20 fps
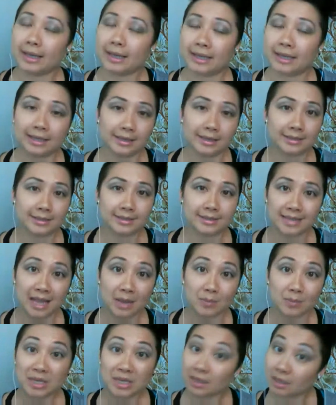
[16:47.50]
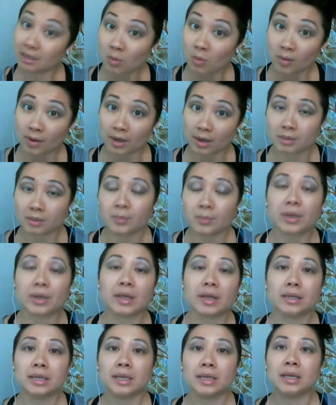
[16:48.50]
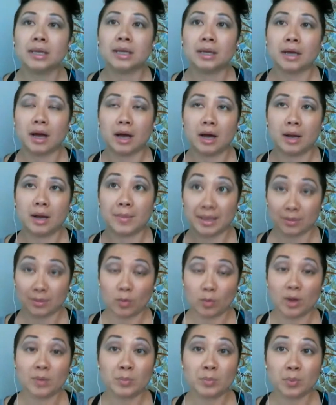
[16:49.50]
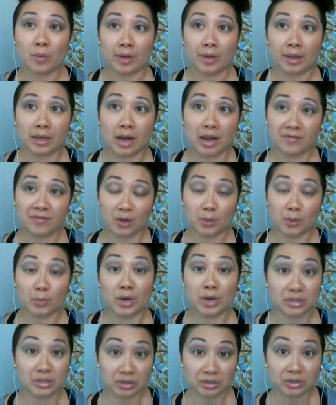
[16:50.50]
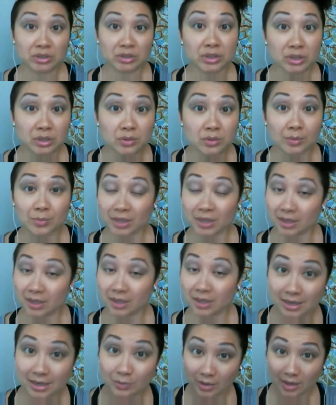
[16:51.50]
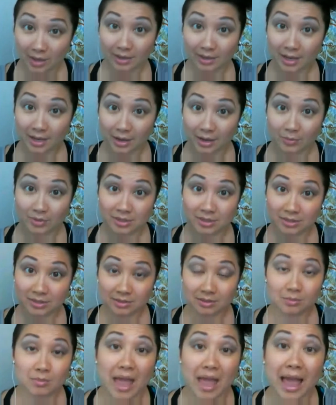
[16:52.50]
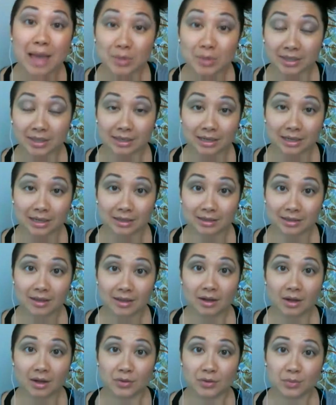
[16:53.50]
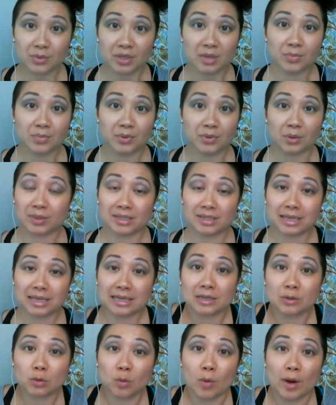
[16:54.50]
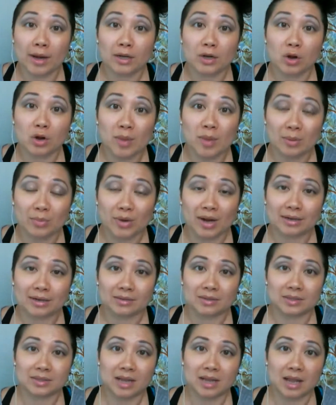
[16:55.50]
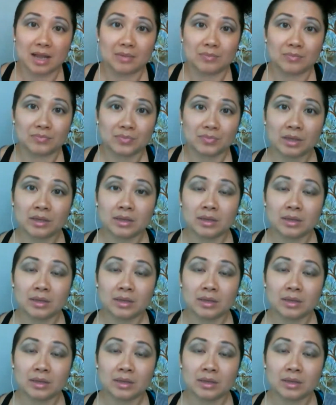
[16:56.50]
and this is not me anymore, but at one point I felt pressure to do it because I was emulating other people because I didn't quite know my brand at the time.